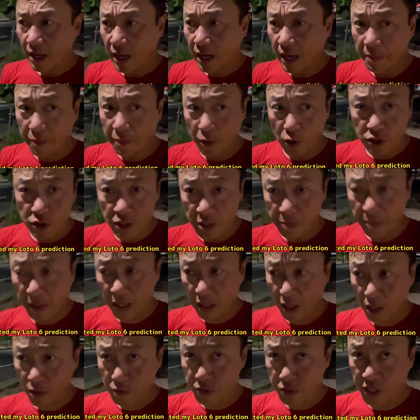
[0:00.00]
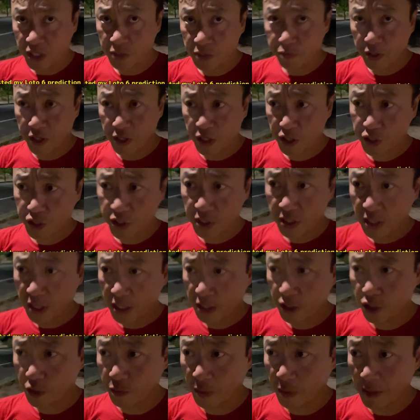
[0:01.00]
I posted my Lotto 6 prediction
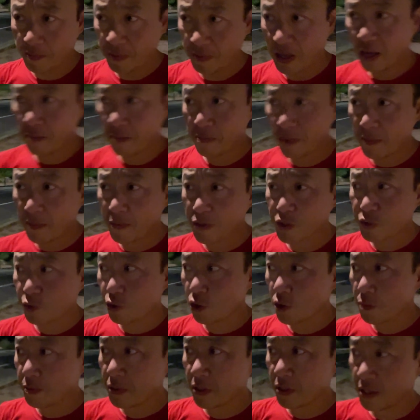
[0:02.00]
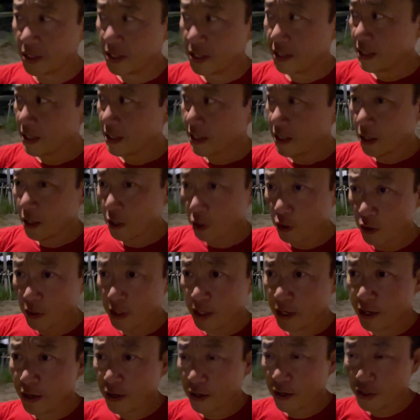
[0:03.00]
to my paying members group
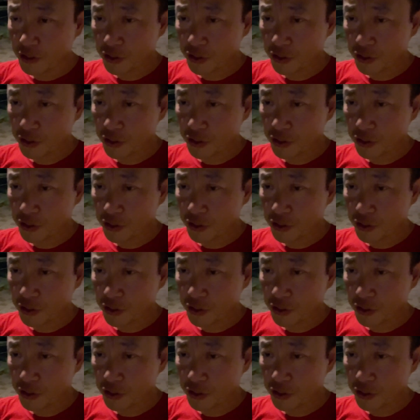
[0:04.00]
earlier.